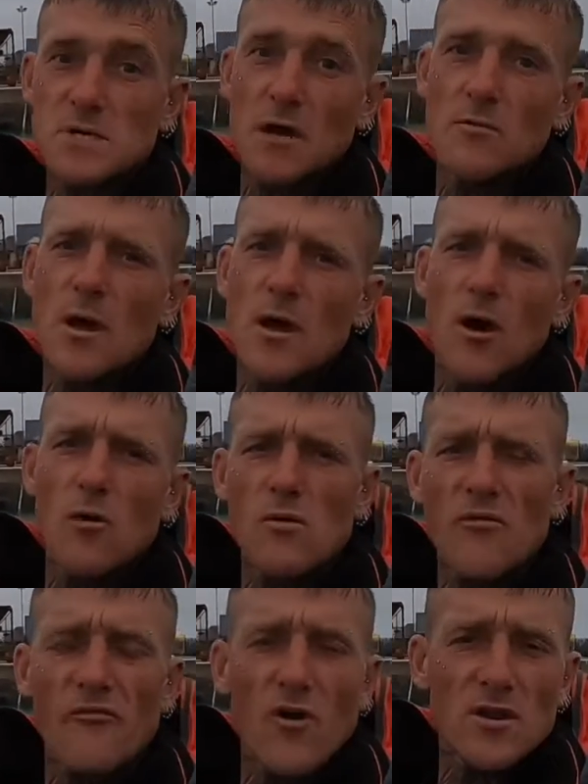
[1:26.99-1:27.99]
so I
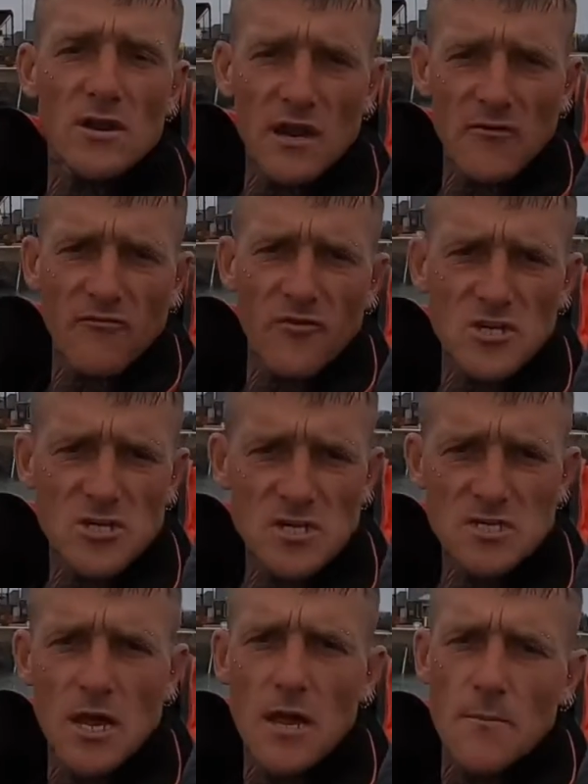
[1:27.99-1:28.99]
always find that it
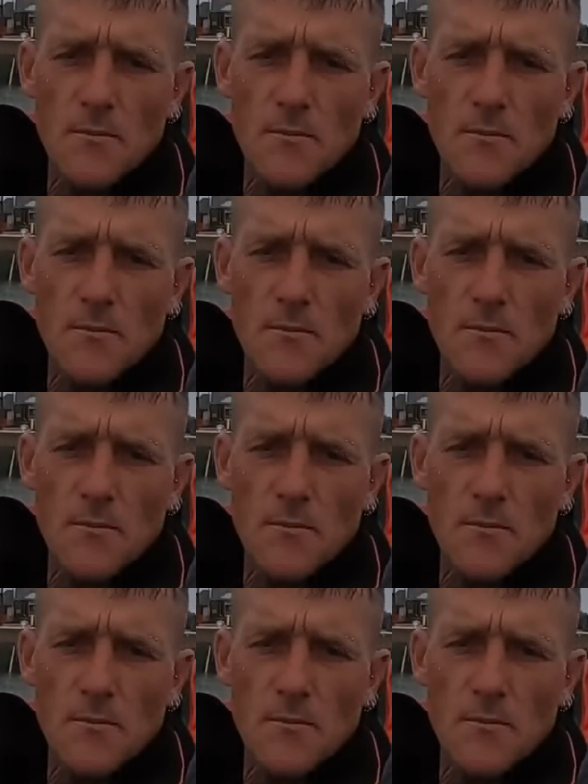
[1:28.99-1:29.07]
fishes